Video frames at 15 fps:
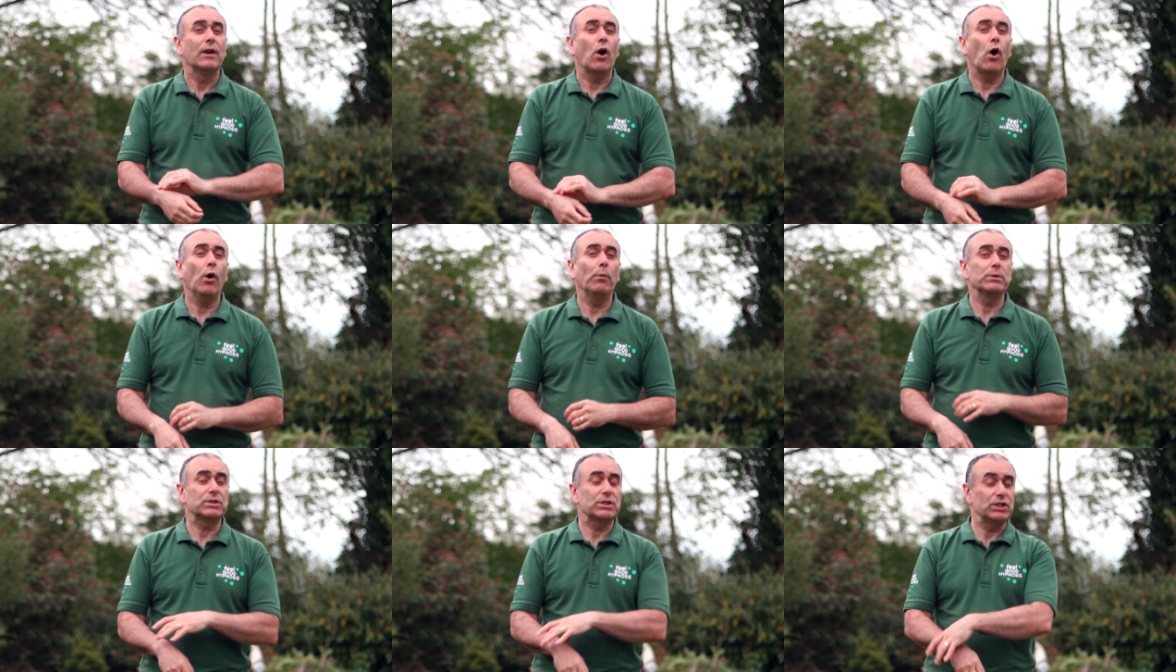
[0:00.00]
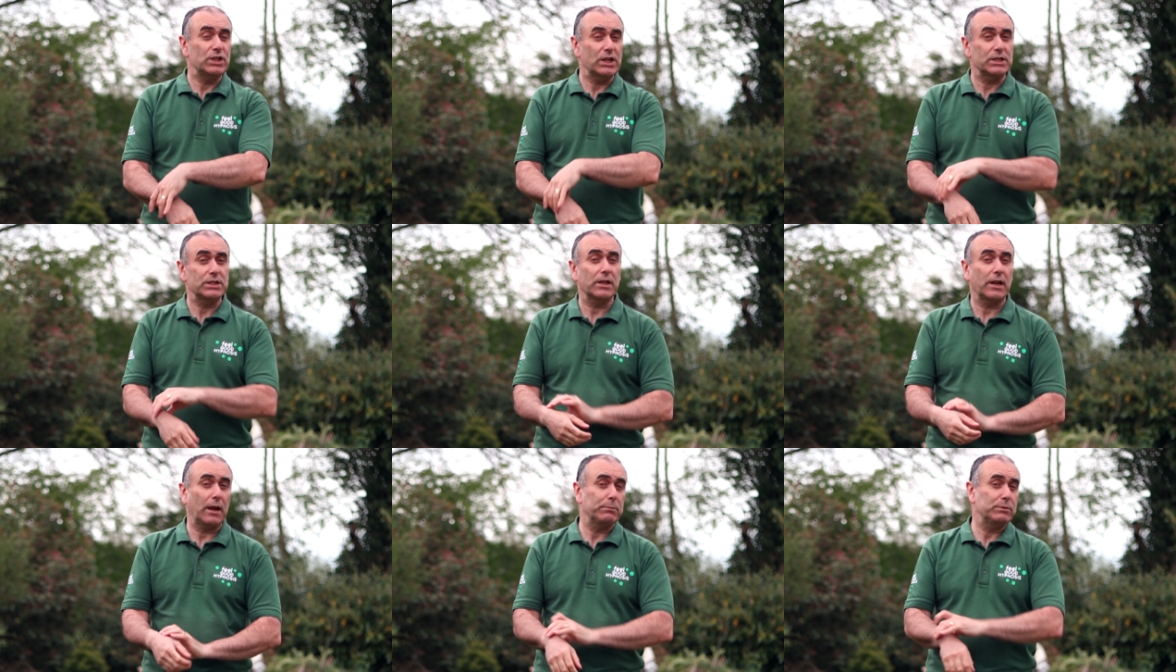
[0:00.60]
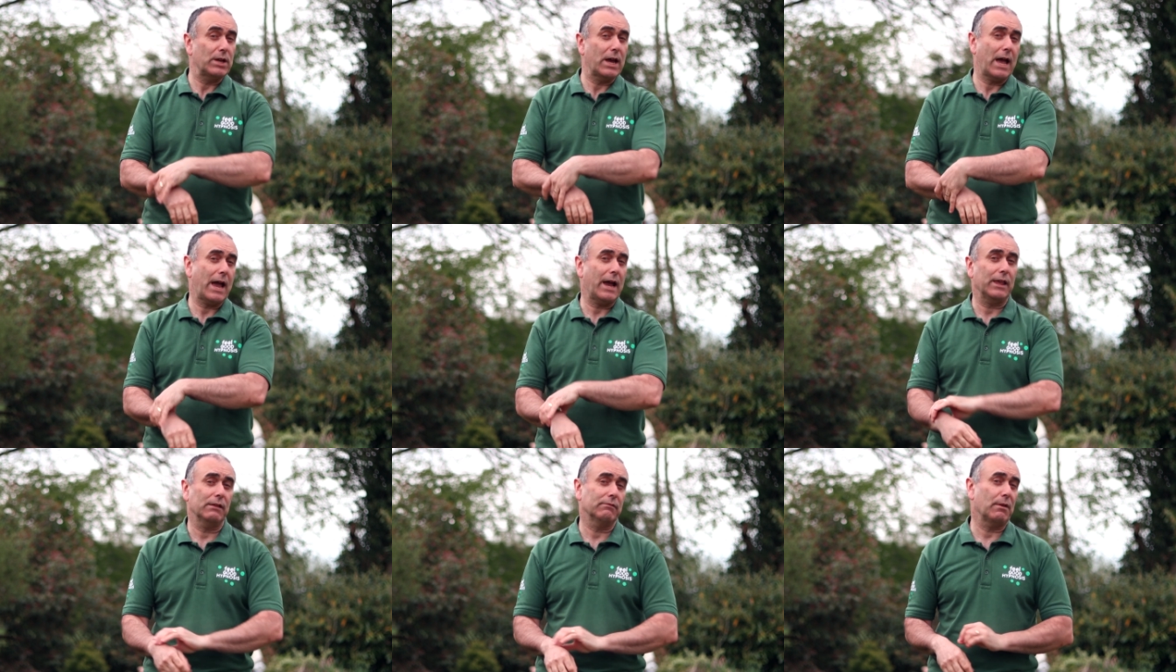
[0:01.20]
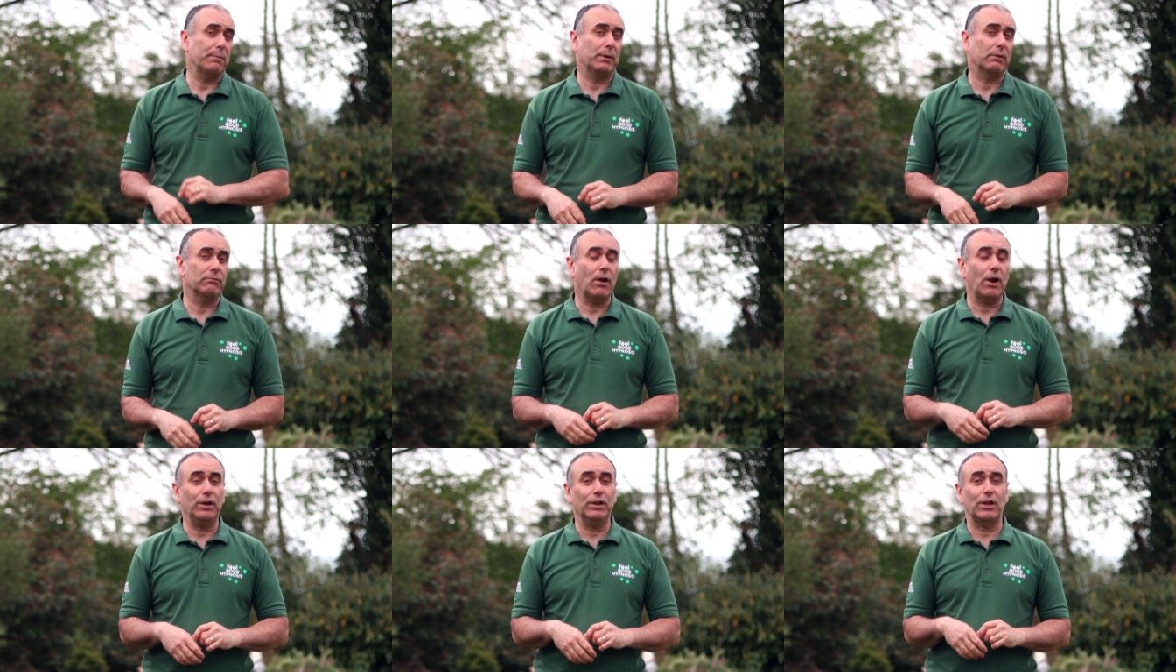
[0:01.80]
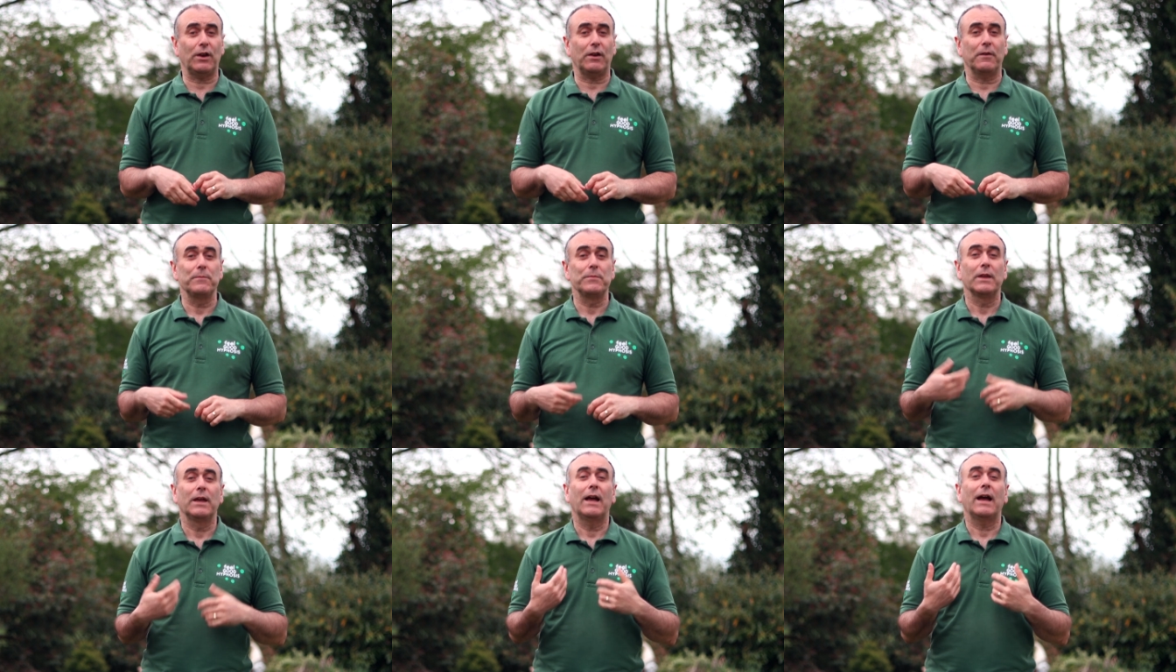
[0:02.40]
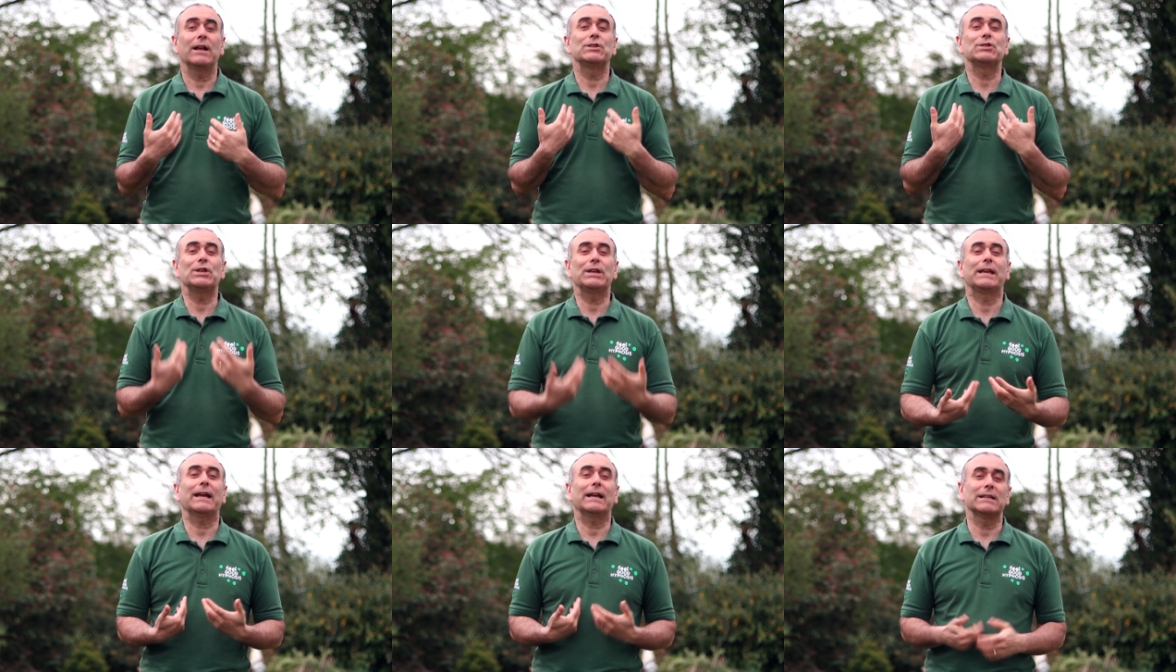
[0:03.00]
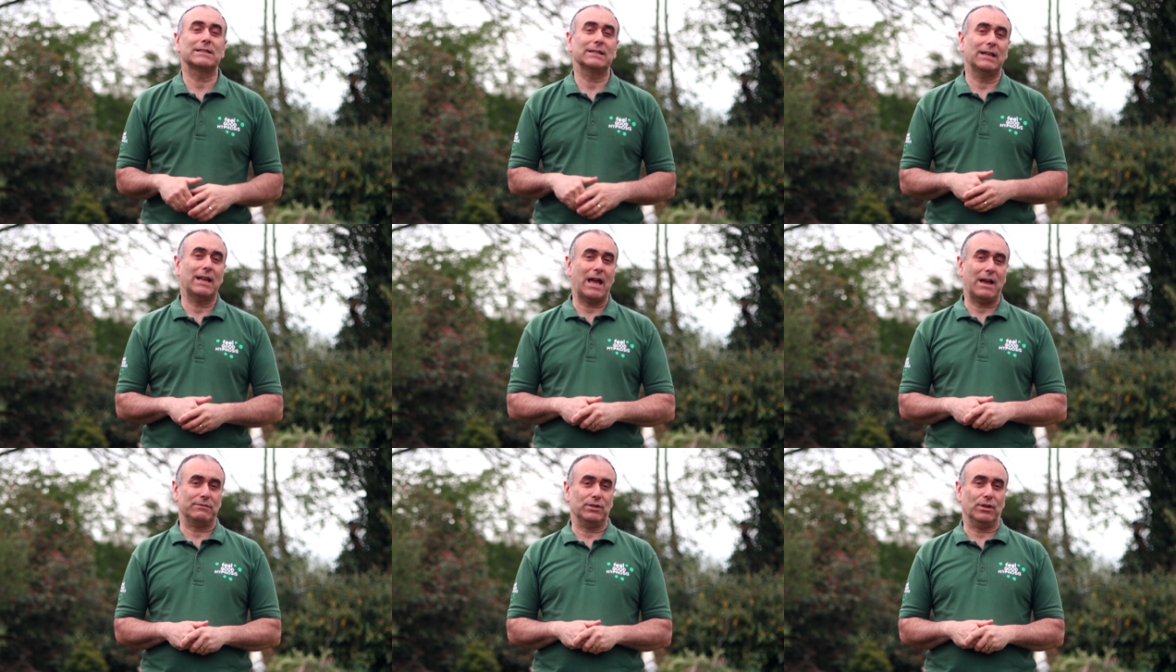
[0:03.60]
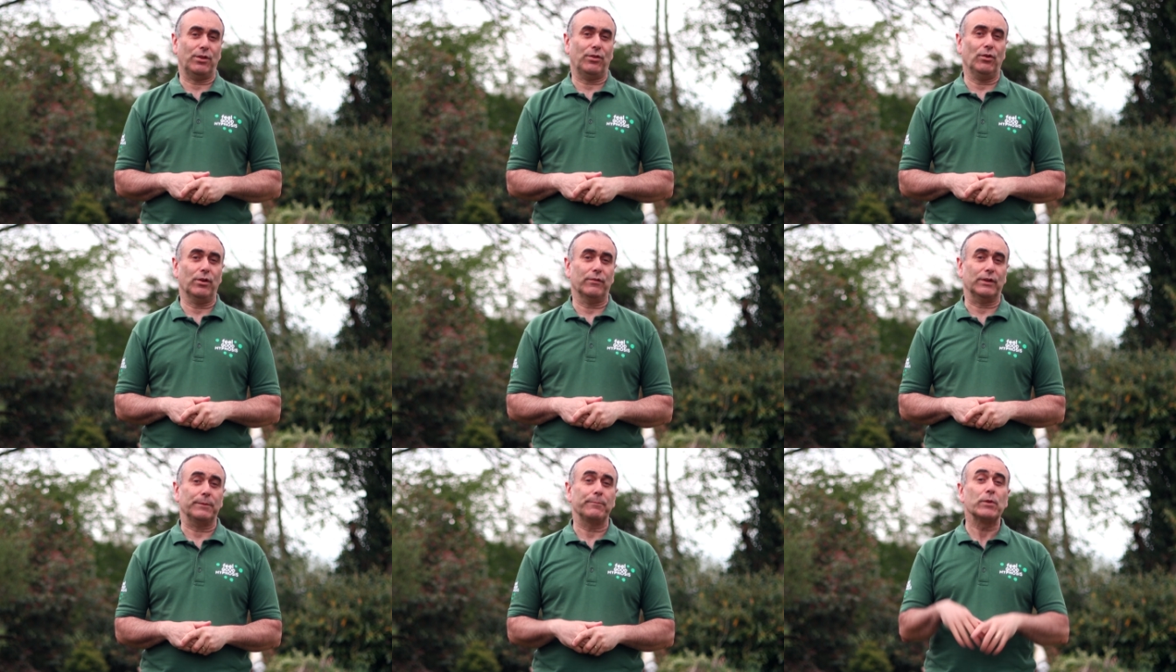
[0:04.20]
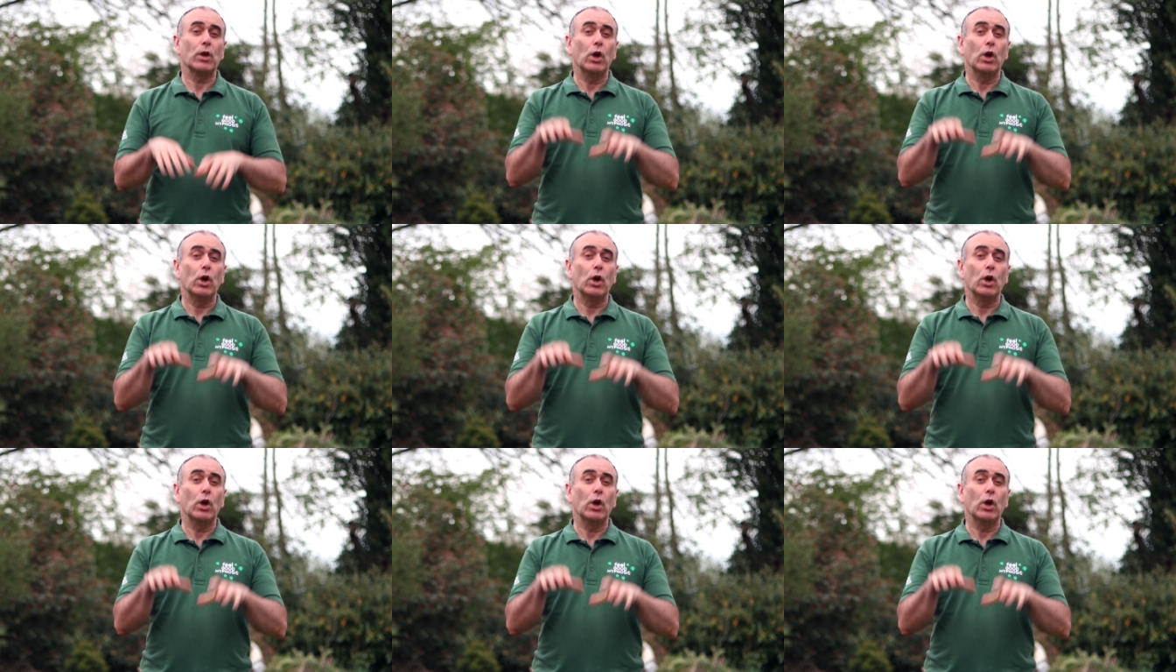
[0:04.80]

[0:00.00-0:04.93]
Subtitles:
almost suggest that I'm tying the ribbon around there, and she giggles and laughs at the thought of it.